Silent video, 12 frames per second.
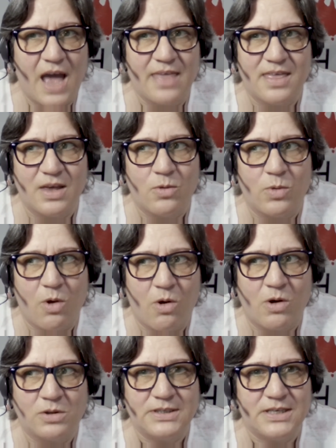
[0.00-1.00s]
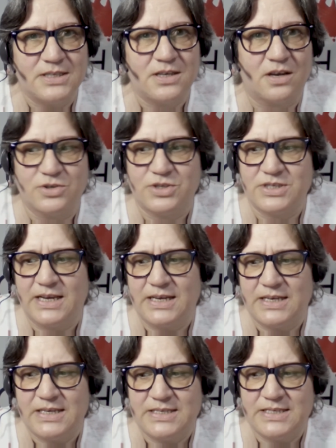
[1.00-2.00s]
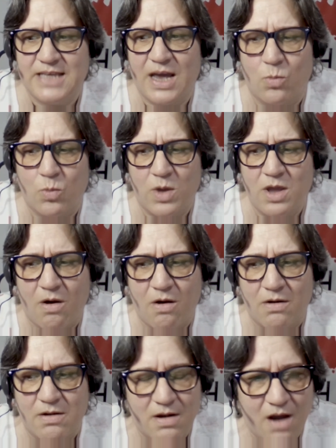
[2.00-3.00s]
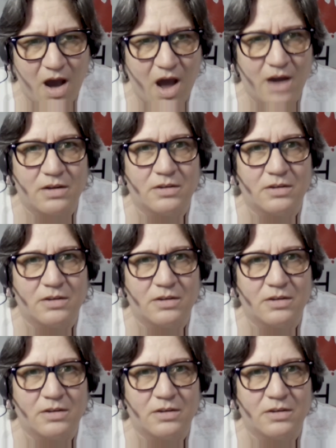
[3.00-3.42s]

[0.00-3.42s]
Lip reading: I think we all need to understand is that we are not